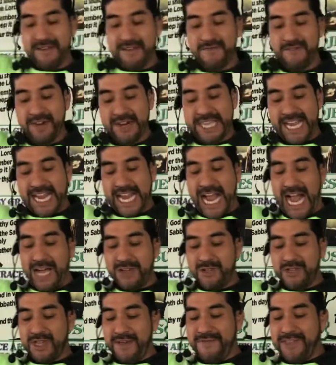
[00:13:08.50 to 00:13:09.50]
for the
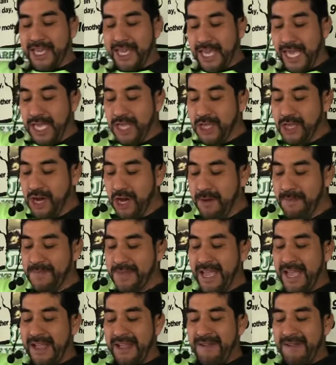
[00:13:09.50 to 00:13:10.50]
house of the kingdom
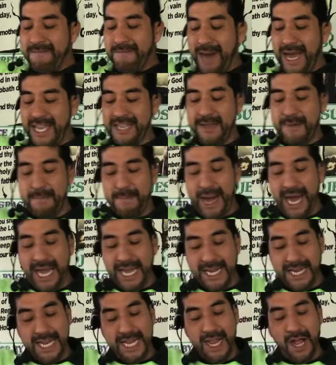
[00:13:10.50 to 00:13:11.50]
by the
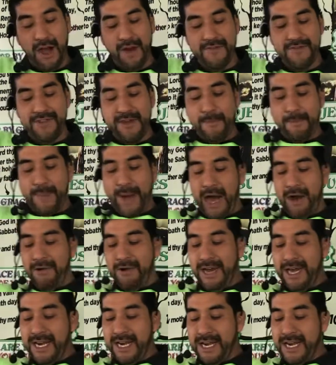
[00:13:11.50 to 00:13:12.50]
mighty of the
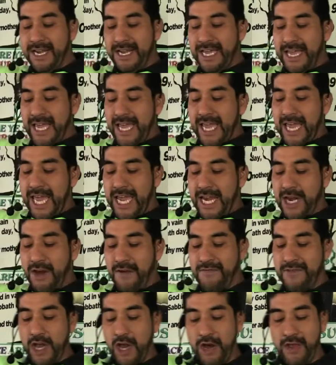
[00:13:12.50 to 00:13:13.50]
power and
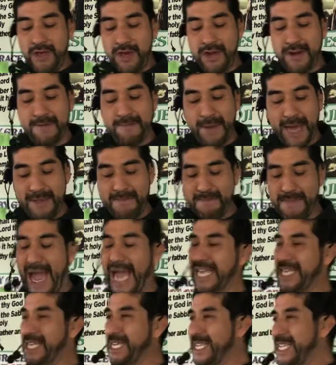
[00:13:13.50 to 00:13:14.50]
of the honor of my
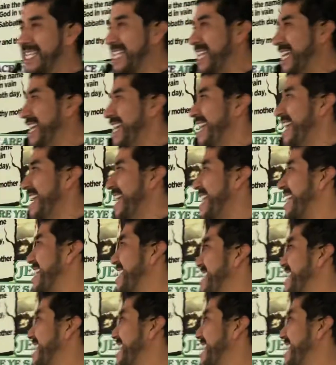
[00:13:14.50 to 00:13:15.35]
majesty? Is